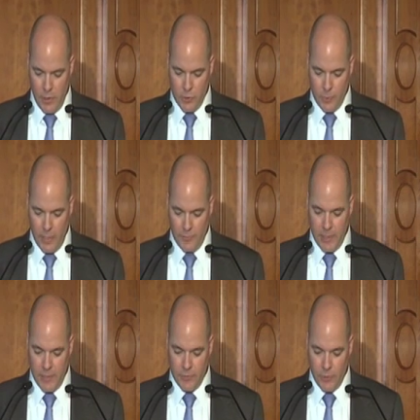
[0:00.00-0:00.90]
So we have to
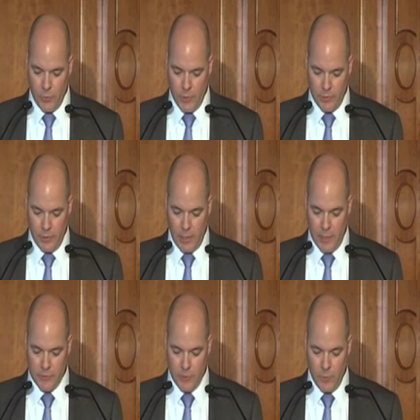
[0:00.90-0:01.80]

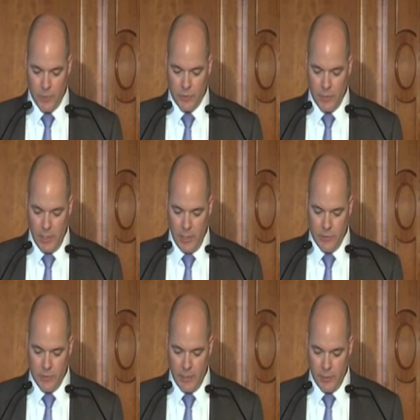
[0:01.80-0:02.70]
ask the question,
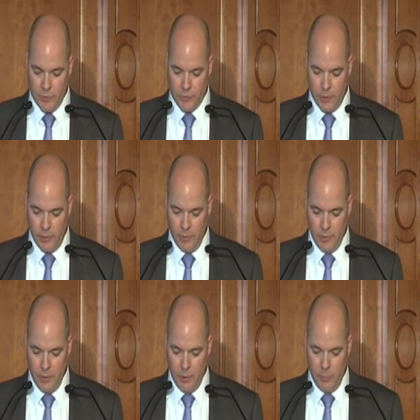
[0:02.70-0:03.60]
is the industry
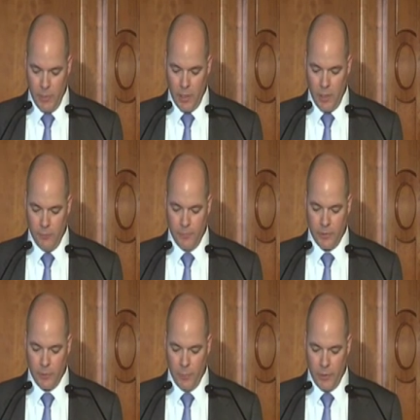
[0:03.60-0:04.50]
being
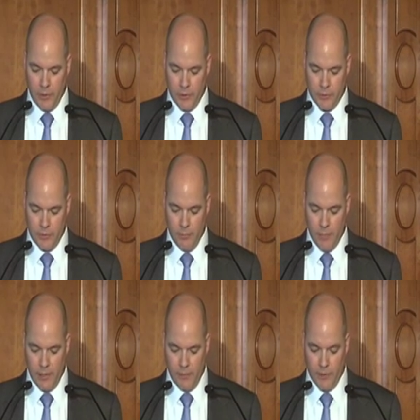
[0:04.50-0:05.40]
unfairly punished
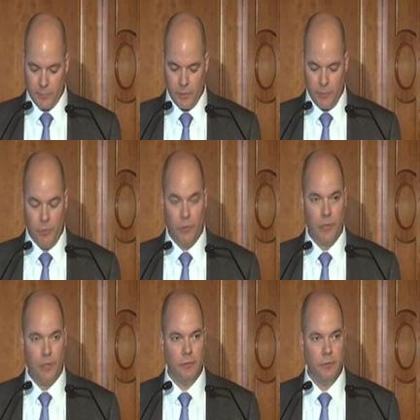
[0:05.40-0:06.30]
by the investment community?